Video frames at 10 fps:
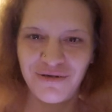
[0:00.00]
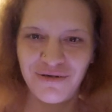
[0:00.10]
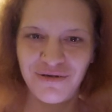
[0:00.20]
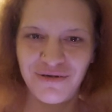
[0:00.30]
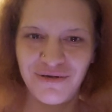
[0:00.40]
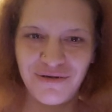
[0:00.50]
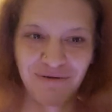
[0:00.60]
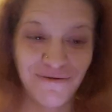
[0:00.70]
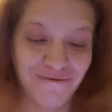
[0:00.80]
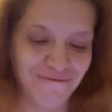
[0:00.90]

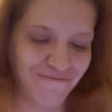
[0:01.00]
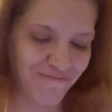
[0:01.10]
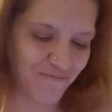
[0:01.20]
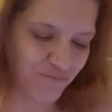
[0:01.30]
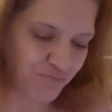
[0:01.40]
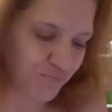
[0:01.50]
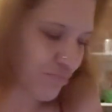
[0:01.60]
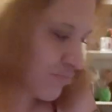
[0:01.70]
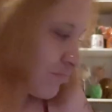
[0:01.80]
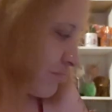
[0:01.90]

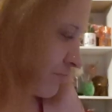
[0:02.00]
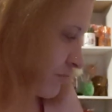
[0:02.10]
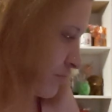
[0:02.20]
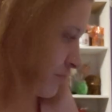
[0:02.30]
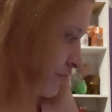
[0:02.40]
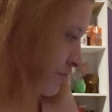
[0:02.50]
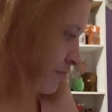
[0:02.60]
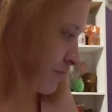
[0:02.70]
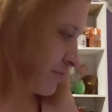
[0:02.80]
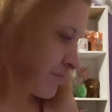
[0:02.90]

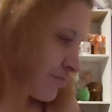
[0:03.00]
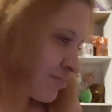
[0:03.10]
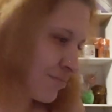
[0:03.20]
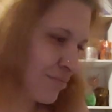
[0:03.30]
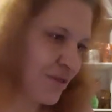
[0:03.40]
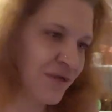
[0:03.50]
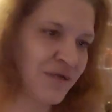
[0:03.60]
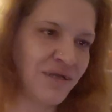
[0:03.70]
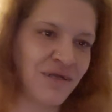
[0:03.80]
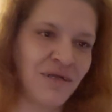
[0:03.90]

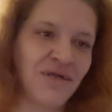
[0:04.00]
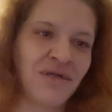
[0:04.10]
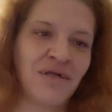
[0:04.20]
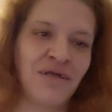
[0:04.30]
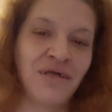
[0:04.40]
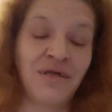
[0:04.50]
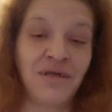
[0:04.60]
(silence)